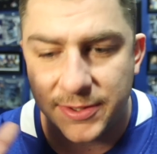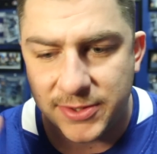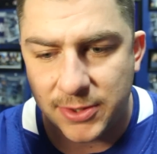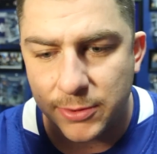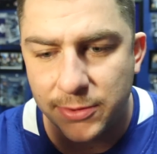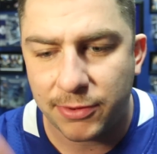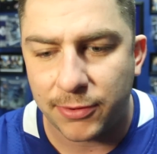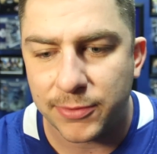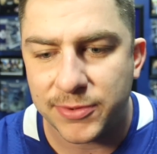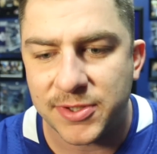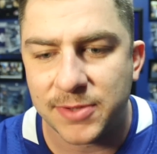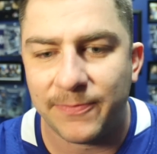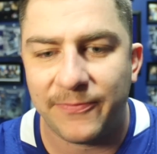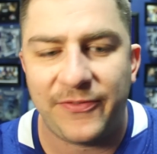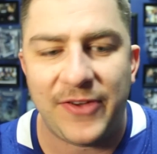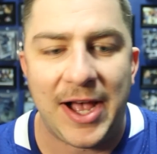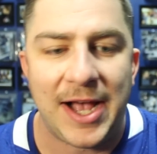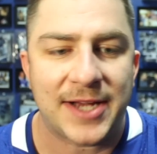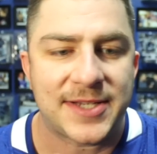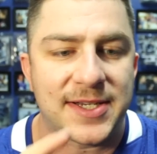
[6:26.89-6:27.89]
let's go through some
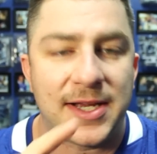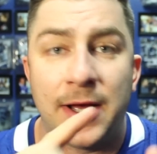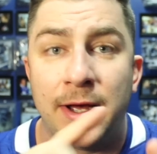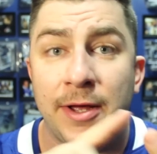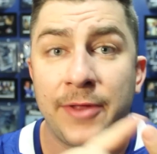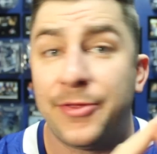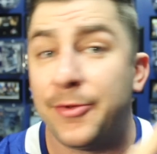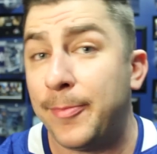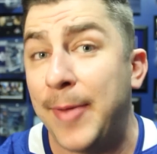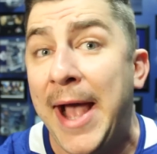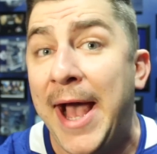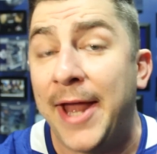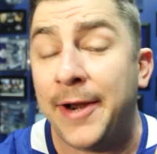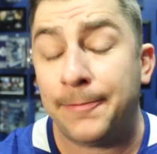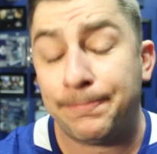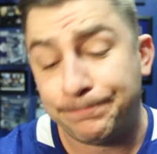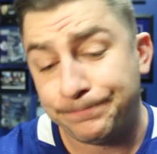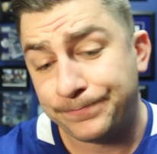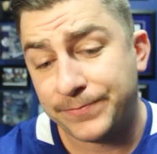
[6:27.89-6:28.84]
facts. Uh, they're bad.